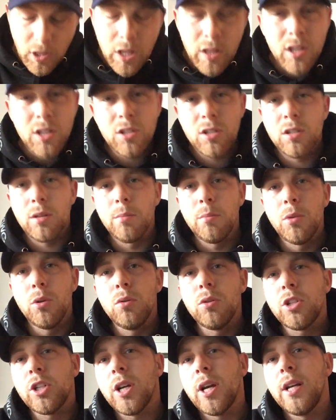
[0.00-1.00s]
This is a
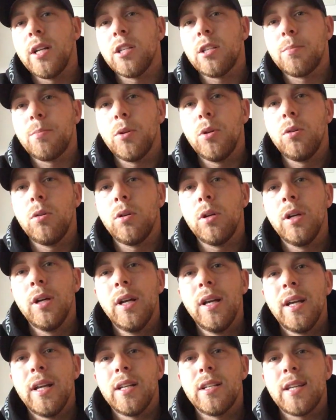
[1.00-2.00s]
moonshine spoon.
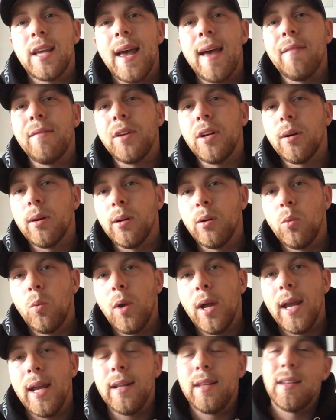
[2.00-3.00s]
It's heavier in
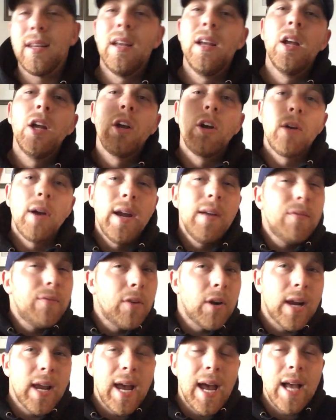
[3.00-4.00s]
weight, great
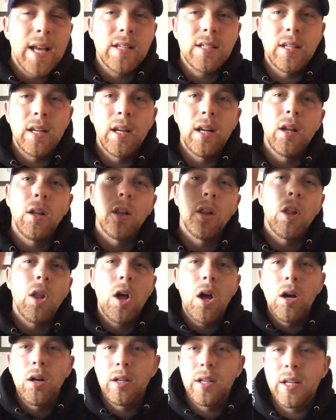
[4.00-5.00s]
for casting
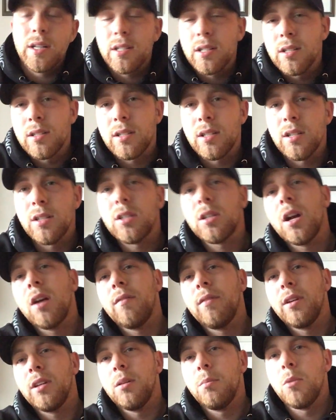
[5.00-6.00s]
long distances,
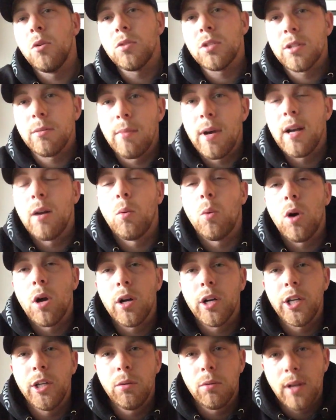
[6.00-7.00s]
covering the most amount of
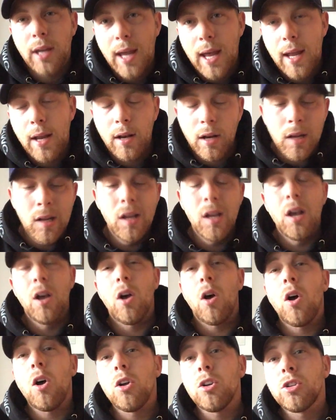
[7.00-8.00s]
water you can.
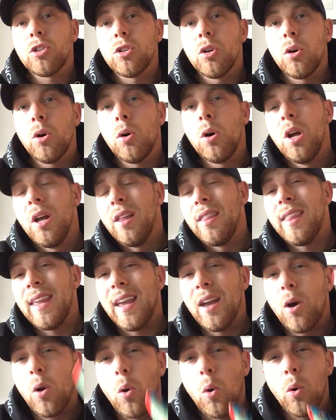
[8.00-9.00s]
Also, they
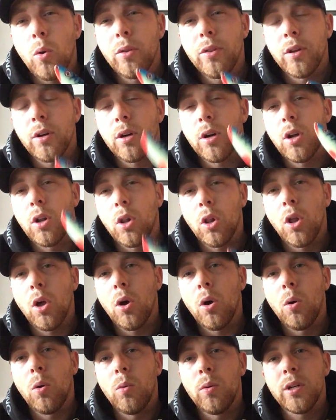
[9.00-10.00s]
hold their
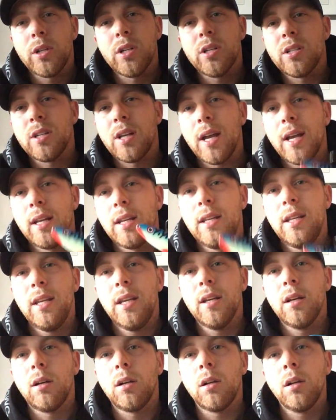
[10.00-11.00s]
glow, which is
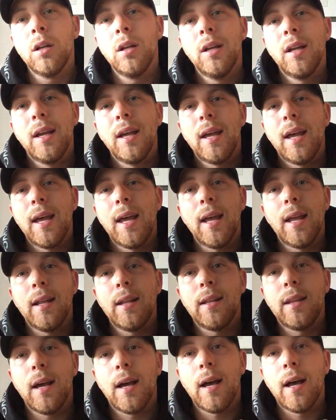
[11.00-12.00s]
ideal,
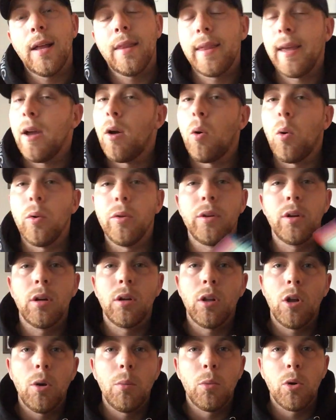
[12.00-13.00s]
and they hold their
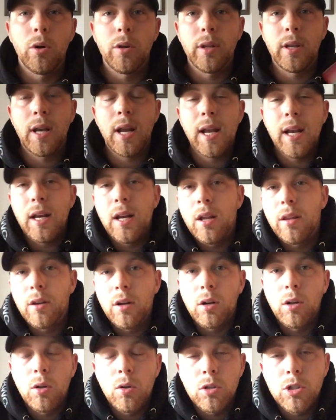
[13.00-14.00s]
glow more than any other
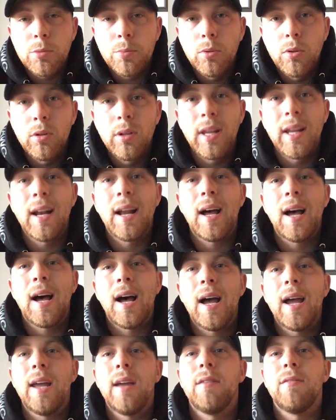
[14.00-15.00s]
glow spoon that
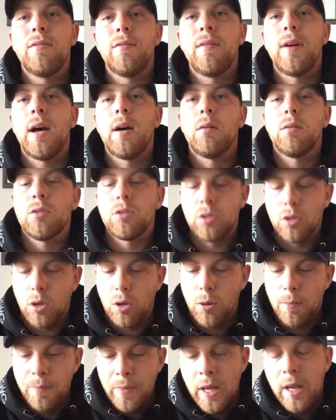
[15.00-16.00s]
I have found.
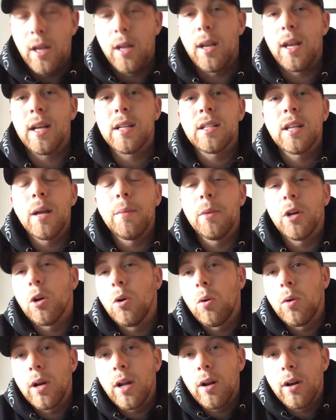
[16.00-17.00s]
So next time you're
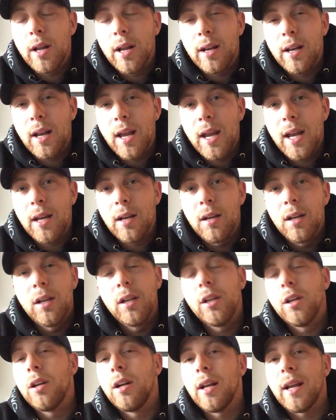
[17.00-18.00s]
going out at night,
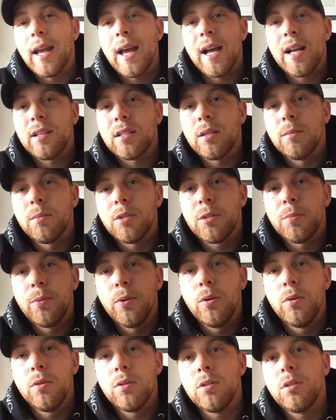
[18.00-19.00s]
you're going to cast some
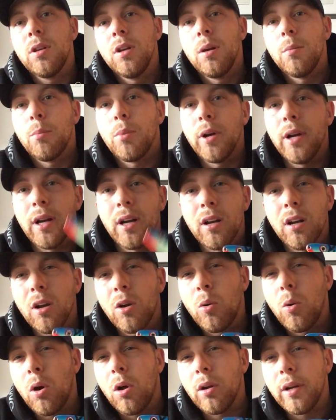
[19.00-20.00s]
spoons, bring a good
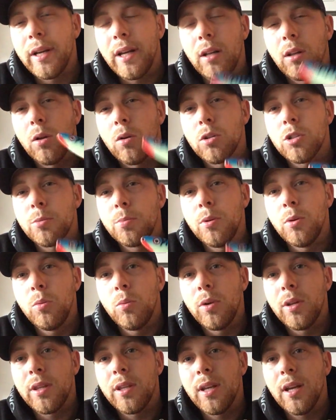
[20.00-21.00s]
quality glow spoon
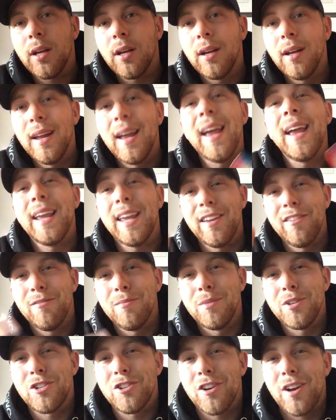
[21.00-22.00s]
with you and give
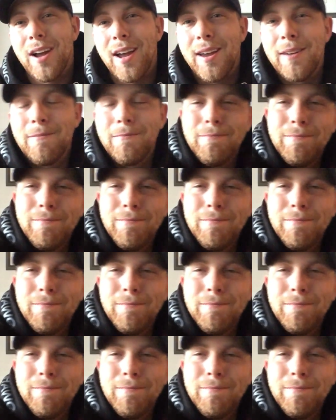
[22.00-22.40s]
them a try.